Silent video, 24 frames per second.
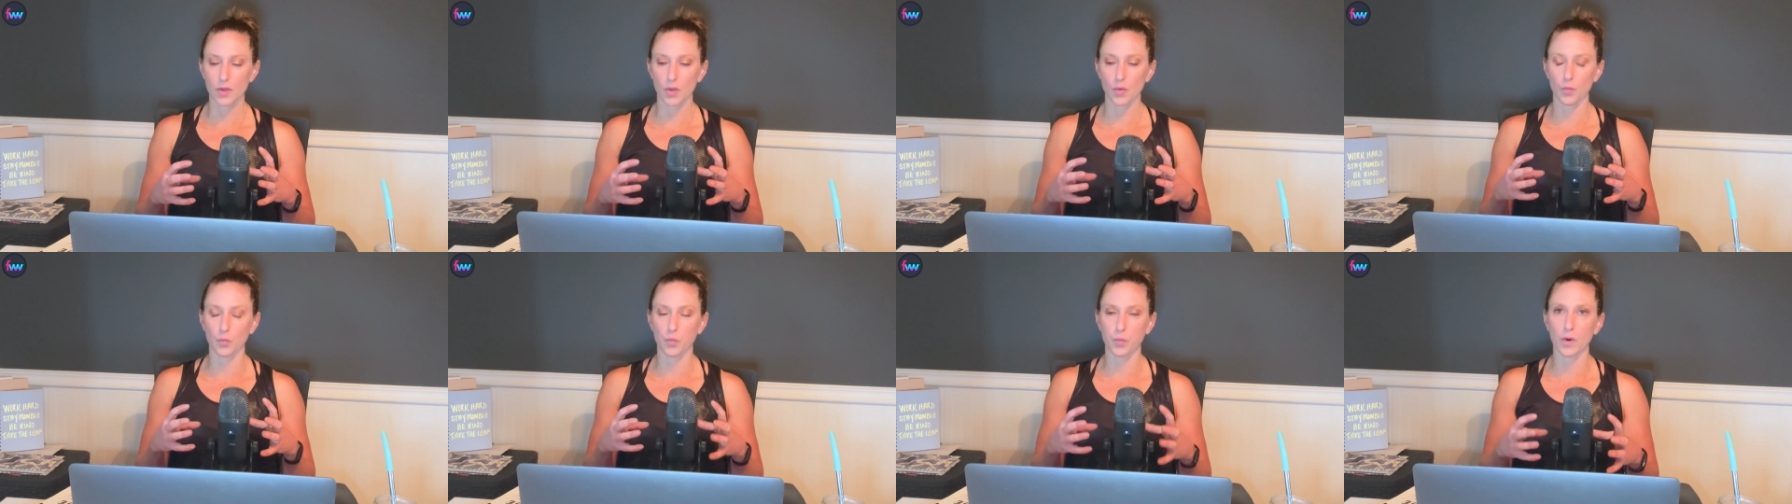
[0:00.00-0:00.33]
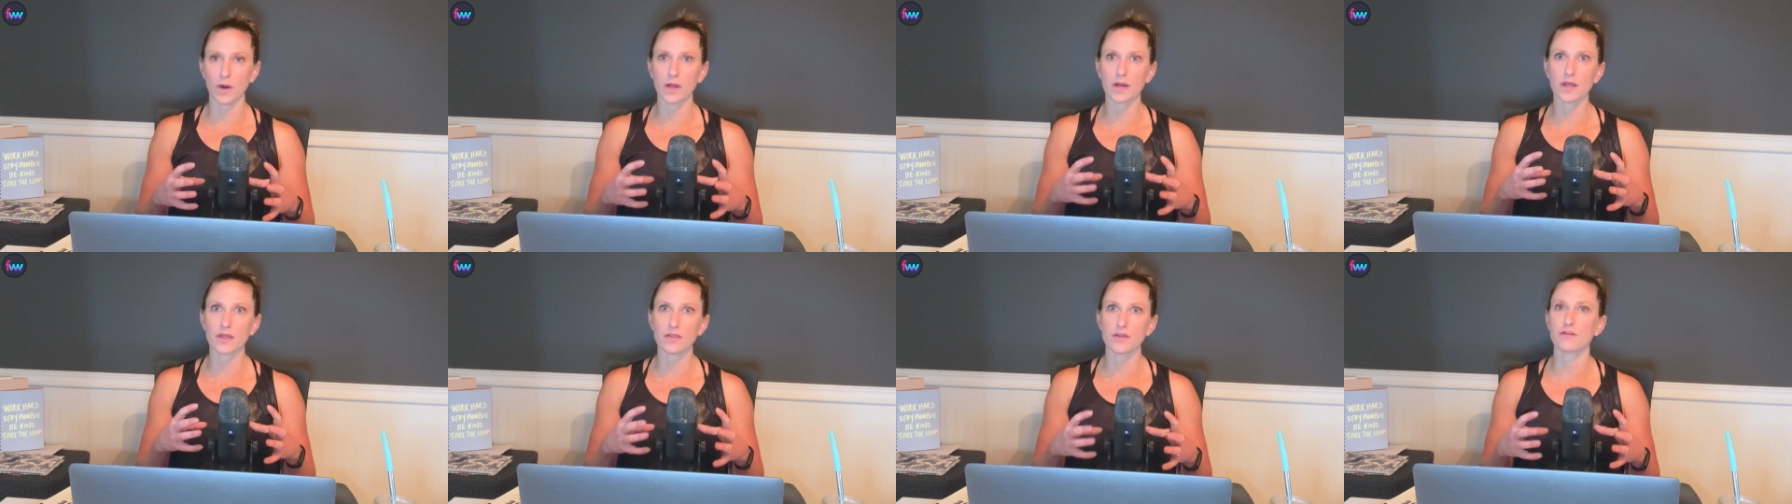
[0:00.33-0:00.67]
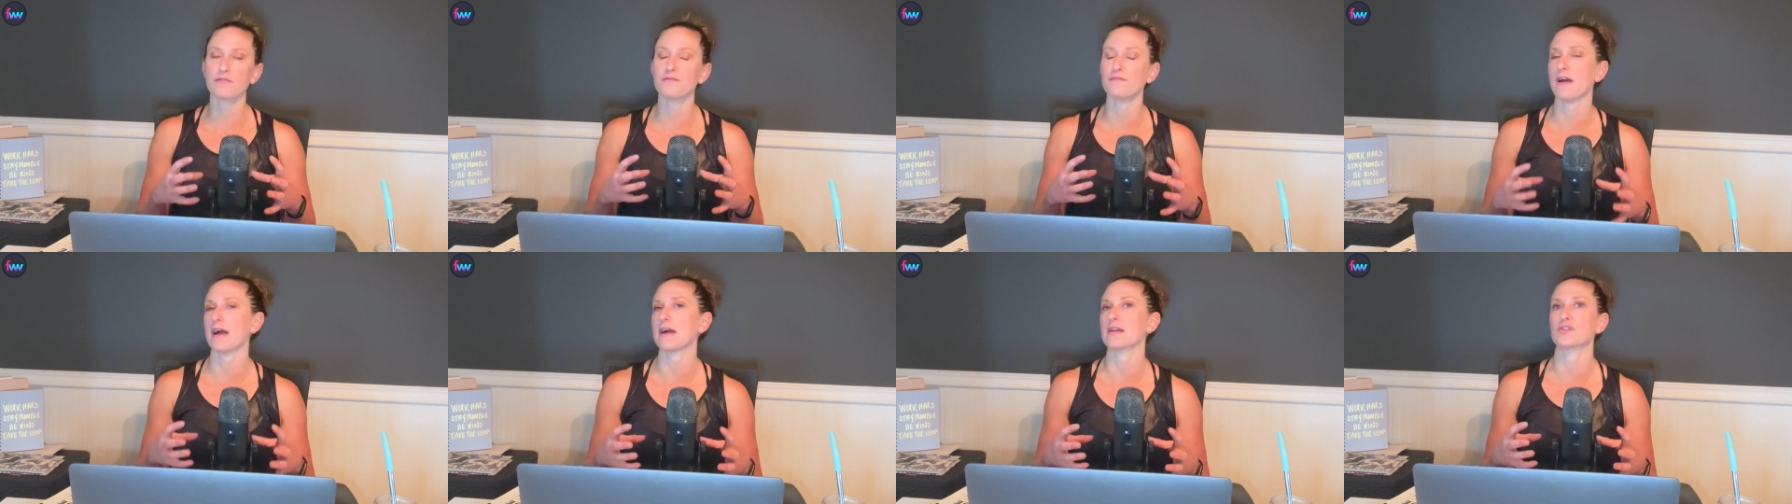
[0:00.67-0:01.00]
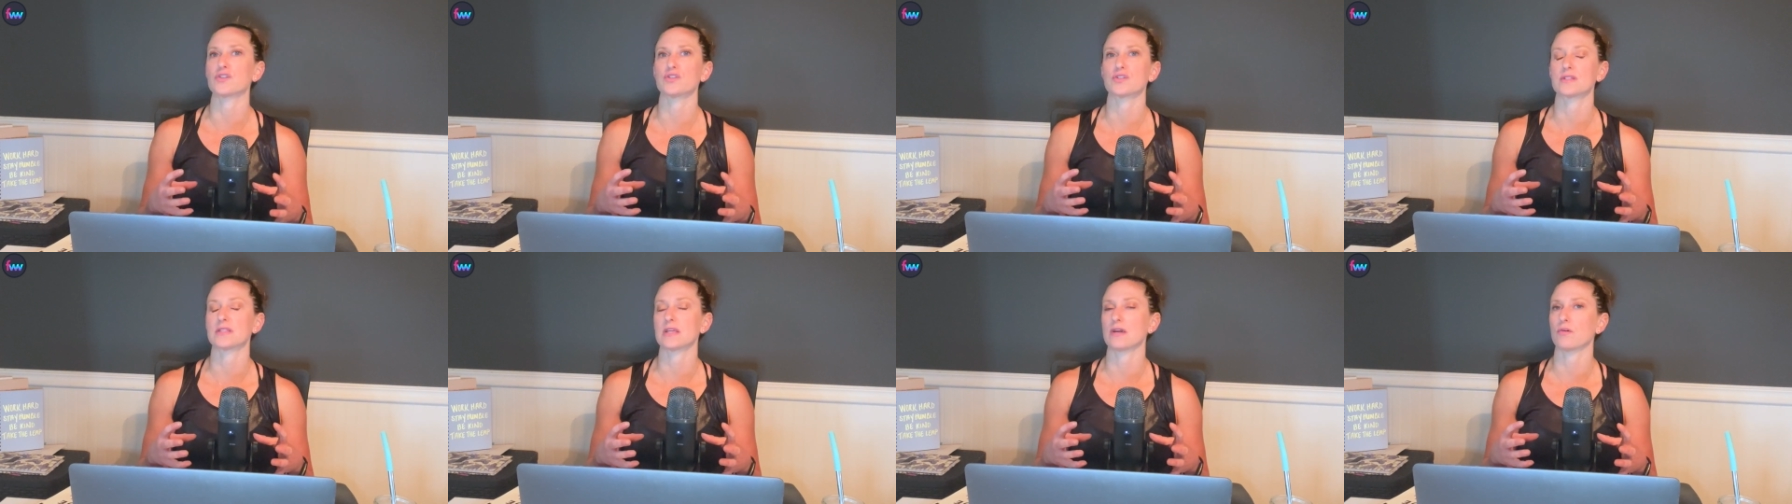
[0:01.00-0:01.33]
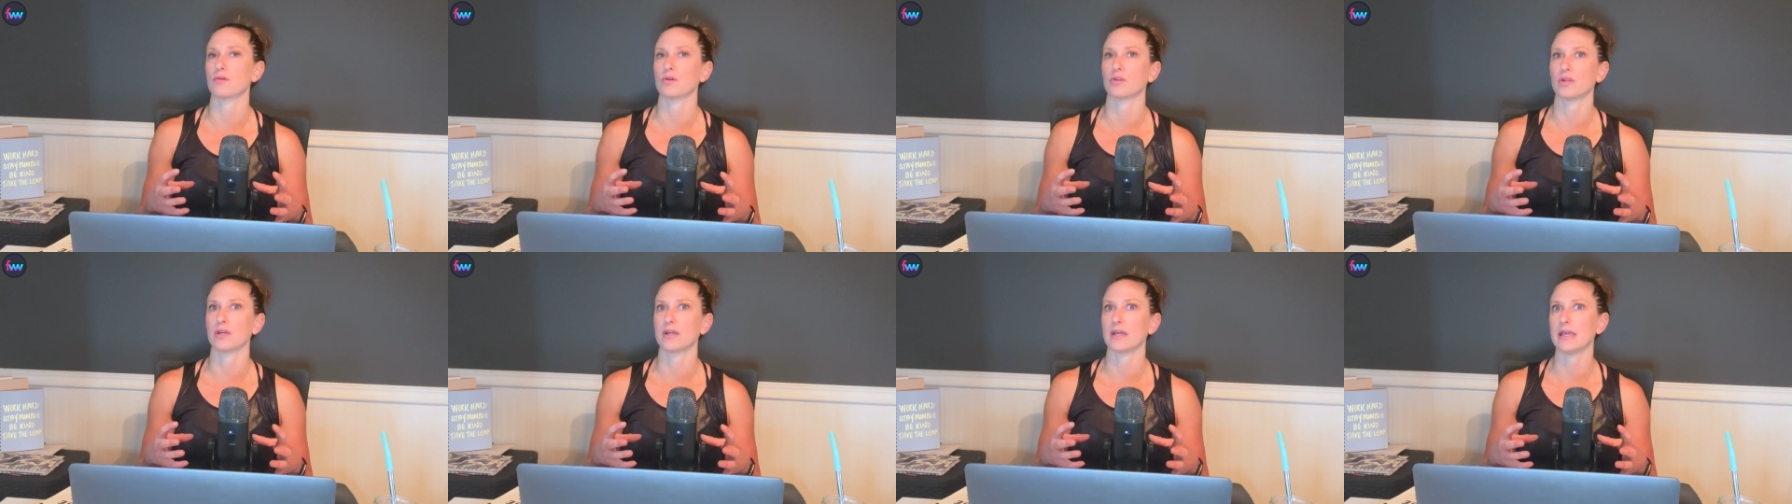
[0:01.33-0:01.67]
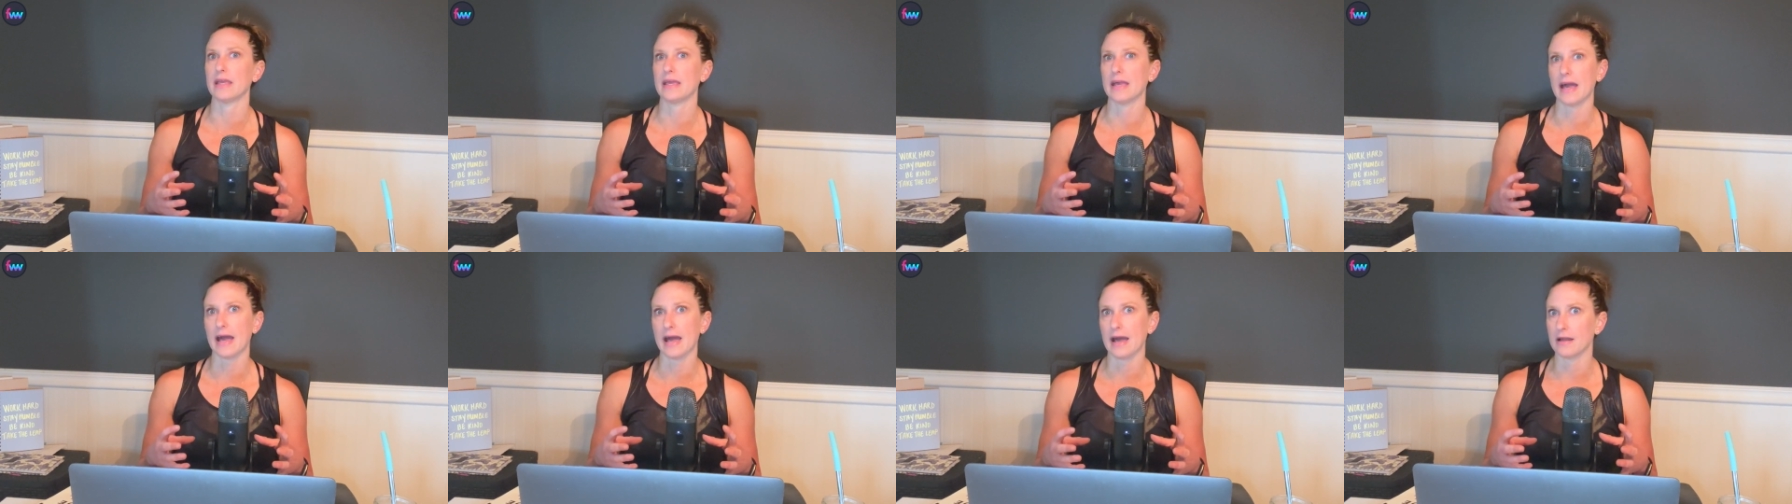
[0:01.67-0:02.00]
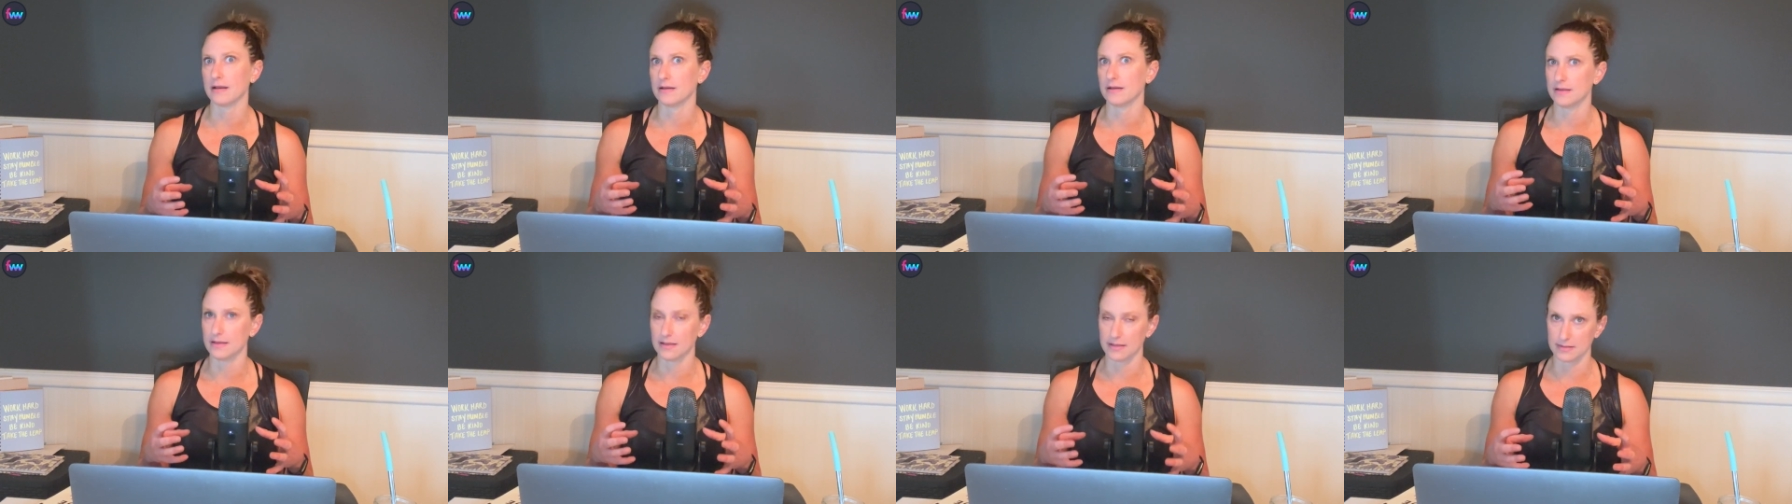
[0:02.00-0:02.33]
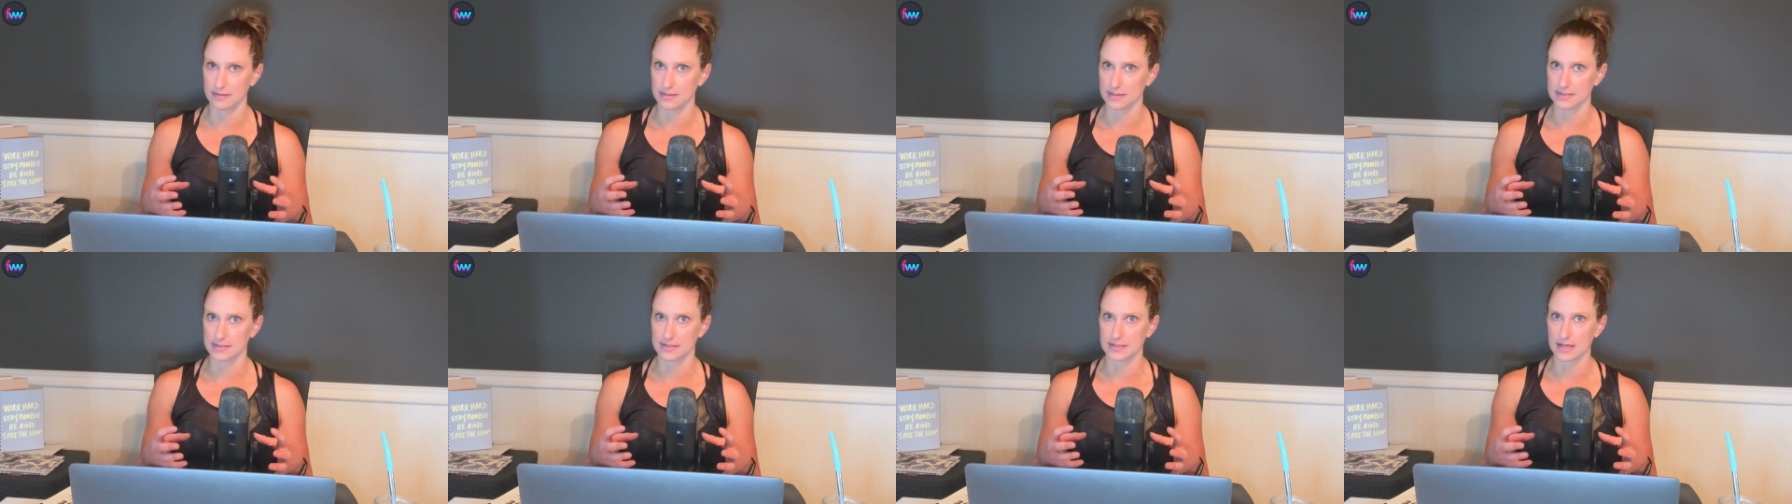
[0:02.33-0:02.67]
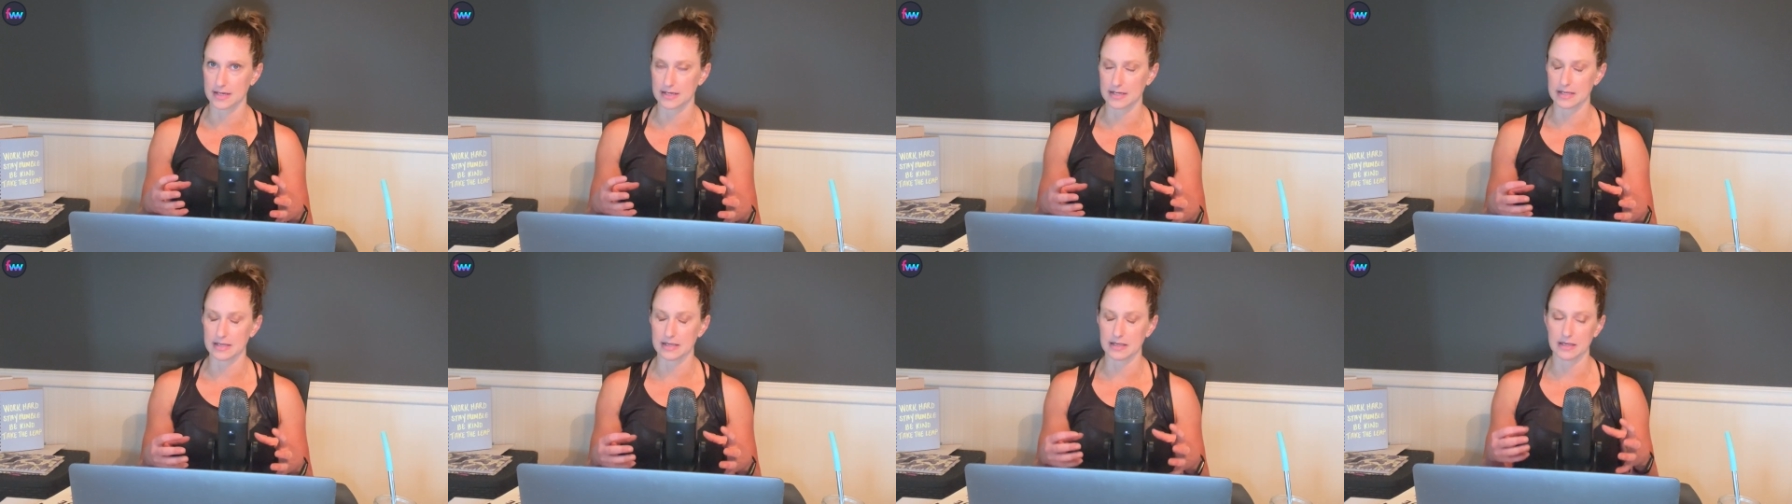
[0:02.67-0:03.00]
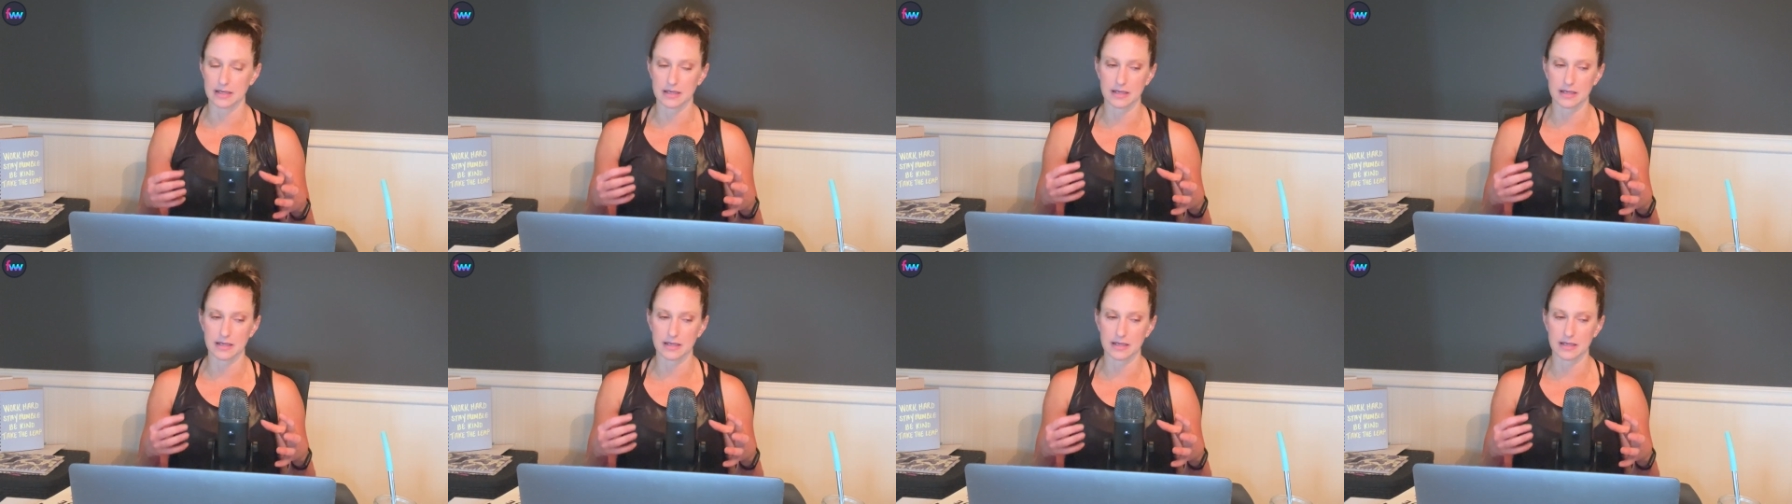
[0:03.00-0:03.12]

what other factors they were looking at in the study.